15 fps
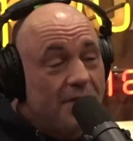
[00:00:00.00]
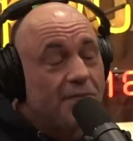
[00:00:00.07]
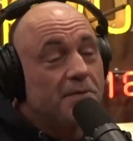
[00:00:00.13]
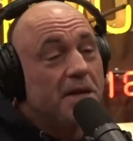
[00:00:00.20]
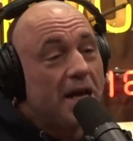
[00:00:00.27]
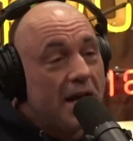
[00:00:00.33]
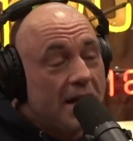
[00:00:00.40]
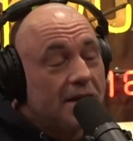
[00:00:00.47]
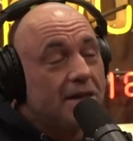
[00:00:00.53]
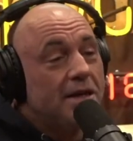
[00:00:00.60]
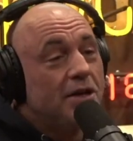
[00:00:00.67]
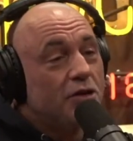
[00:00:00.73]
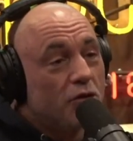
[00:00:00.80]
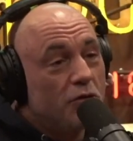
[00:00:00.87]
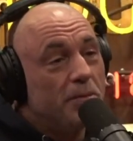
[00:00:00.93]
from the
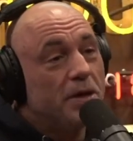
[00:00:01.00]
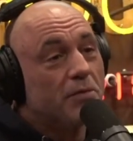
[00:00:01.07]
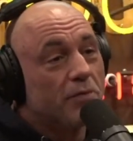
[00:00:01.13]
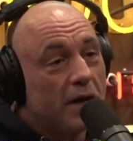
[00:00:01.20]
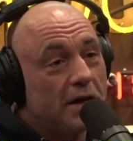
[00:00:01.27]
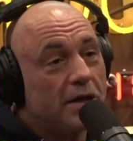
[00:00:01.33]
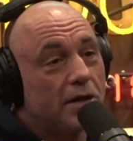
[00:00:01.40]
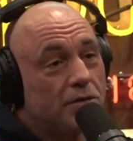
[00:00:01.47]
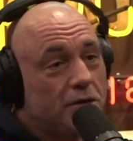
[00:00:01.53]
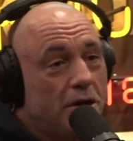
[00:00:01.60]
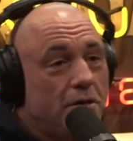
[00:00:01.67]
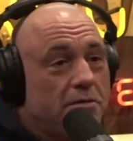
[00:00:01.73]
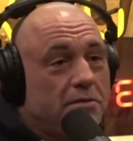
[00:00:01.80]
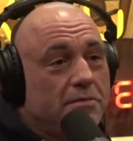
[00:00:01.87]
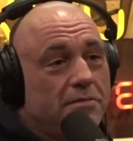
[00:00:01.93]
Anthony Cumia radio
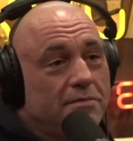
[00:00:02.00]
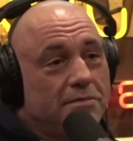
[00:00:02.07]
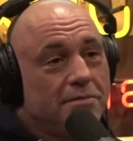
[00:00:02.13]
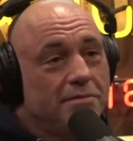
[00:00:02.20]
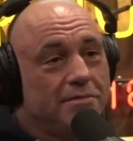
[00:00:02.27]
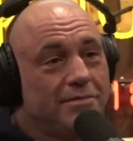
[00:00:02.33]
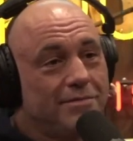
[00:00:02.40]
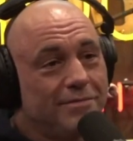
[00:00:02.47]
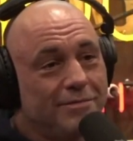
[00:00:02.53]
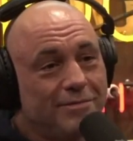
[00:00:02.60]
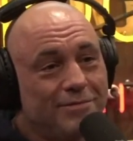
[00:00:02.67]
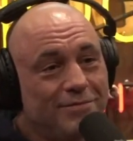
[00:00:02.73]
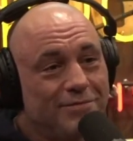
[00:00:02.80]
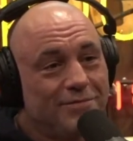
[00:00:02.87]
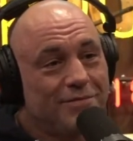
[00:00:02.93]
show.
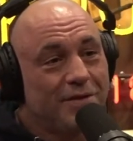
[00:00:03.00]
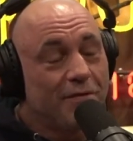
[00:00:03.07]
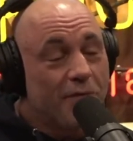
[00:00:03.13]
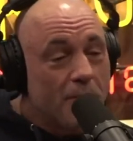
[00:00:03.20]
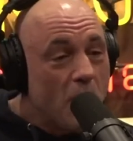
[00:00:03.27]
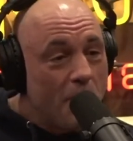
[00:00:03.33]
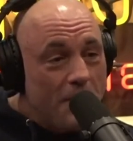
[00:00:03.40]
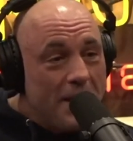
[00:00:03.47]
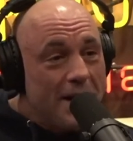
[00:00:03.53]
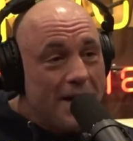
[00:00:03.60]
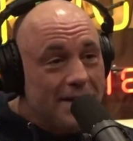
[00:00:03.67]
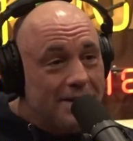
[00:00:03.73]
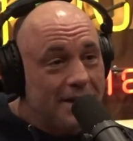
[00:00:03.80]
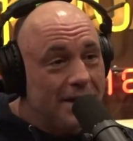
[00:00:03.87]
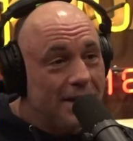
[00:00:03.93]
From Opie and
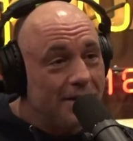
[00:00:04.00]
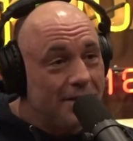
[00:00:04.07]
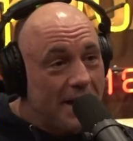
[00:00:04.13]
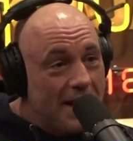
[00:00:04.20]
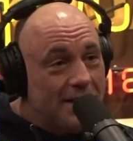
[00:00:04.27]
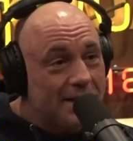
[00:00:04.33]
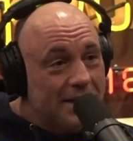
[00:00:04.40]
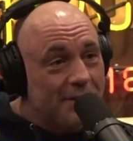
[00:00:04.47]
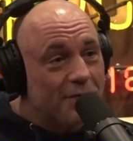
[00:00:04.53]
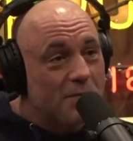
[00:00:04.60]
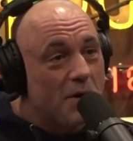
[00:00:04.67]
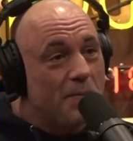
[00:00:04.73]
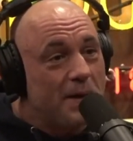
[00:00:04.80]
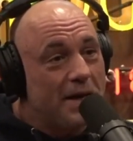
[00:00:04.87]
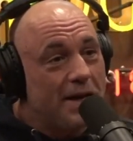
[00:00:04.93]
Anthony. Anthony
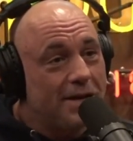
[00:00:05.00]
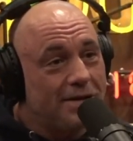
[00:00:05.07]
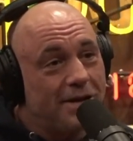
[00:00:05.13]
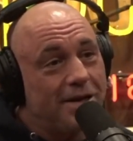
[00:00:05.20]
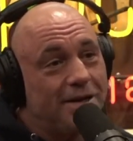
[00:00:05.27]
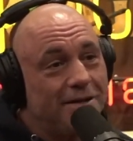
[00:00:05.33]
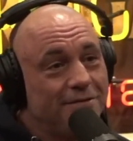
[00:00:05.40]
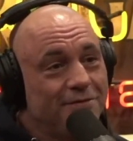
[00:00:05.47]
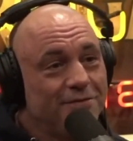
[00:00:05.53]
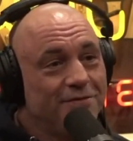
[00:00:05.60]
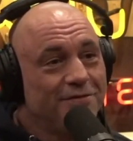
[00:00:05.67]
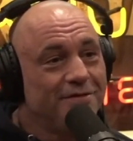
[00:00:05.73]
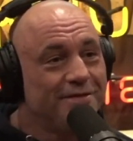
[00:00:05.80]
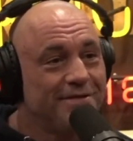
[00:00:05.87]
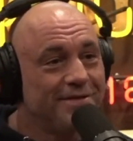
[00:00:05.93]
from Opie and Anthony.
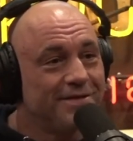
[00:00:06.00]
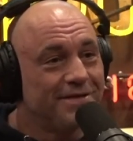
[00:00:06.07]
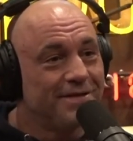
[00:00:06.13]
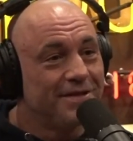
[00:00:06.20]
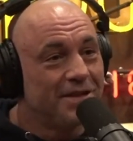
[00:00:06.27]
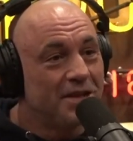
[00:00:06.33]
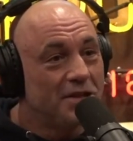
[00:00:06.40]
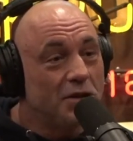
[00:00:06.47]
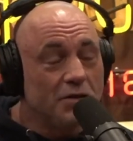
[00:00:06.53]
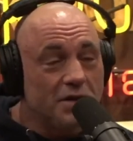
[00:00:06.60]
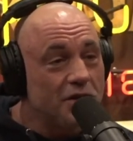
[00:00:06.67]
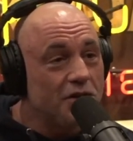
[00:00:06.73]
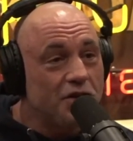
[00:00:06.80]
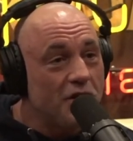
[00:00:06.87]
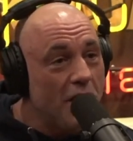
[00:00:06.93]
Dude,
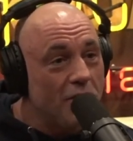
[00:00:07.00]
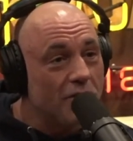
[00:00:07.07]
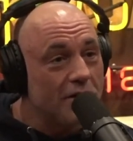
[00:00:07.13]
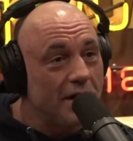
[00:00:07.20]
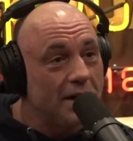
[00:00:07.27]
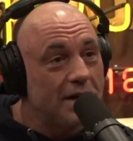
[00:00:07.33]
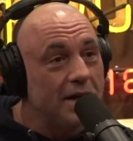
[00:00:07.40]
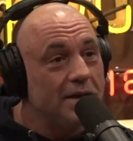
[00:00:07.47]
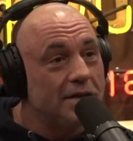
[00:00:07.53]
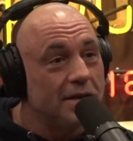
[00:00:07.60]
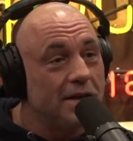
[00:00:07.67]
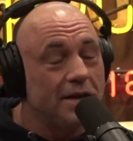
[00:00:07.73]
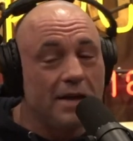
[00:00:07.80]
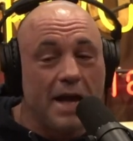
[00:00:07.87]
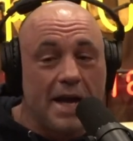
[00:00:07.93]
it's a joke. Like,
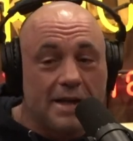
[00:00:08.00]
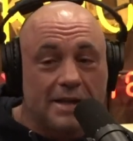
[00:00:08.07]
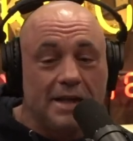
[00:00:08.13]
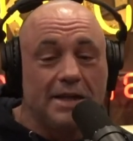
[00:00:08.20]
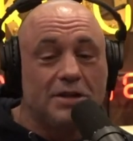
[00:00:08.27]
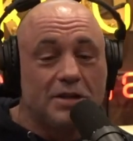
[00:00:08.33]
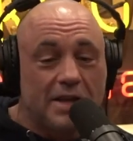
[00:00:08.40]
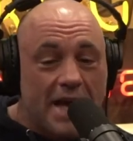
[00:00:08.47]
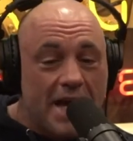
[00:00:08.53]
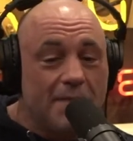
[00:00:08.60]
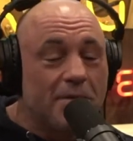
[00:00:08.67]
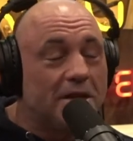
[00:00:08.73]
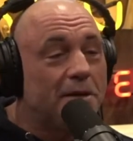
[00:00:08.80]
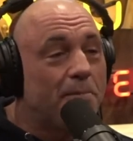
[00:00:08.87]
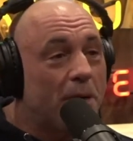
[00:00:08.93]
Anthony
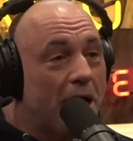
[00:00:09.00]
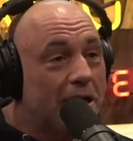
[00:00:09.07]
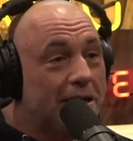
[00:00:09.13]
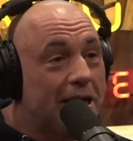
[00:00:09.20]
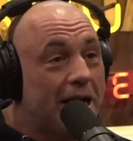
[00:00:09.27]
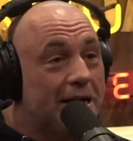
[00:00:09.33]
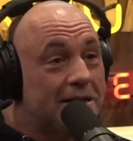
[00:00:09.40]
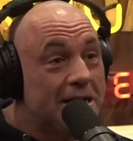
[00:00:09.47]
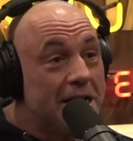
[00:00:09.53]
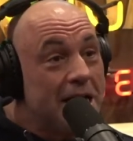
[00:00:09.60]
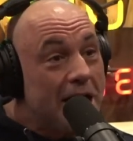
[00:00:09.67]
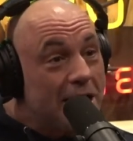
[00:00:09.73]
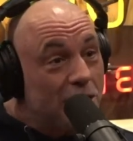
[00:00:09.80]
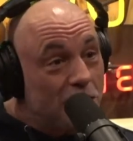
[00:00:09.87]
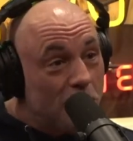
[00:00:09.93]
came on the podcast
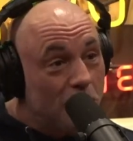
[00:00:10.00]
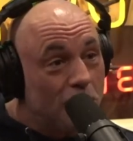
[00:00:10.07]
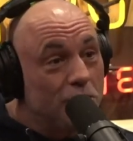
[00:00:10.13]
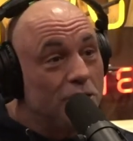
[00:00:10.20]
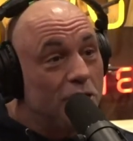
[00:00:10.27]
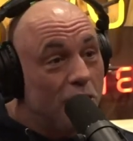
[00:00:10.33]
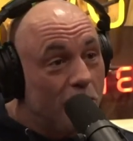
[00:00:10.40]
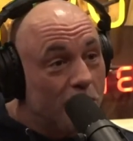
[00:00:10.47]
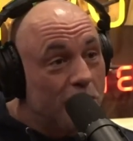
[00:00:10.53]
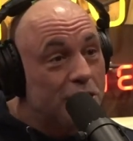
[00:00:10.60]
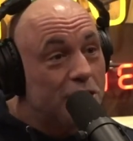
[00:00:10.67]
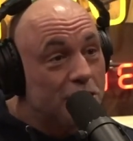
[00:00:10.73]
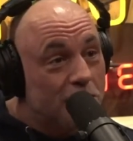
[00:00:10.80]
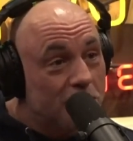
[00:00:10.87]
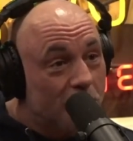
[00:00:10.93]
and told the
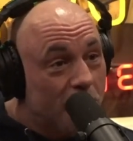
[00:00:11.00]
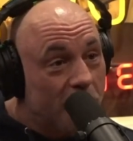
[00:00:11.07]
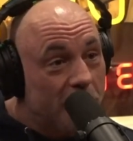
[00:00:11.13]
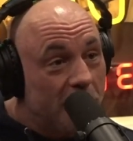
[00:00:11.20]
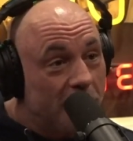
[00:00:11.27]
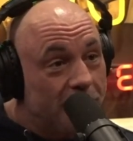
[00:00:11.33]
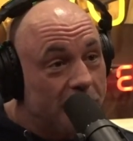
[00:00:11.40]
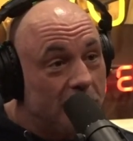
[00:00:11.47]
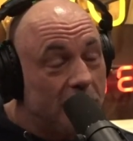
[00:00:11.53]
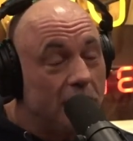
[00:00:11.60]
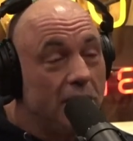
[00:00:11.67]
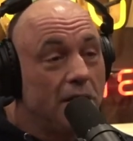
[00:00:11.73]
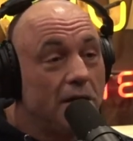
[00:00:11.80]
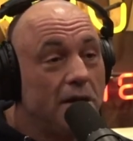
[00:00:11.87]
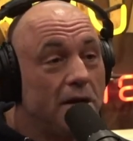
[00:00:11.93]
origin story of it.
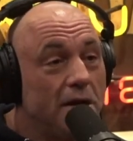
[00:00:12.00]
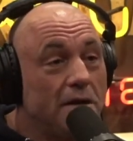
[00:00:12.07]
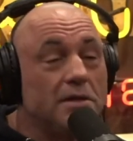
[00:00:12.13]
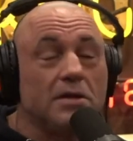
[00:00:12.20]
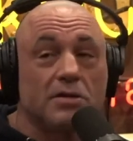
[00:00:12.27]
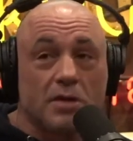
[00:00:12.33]
There's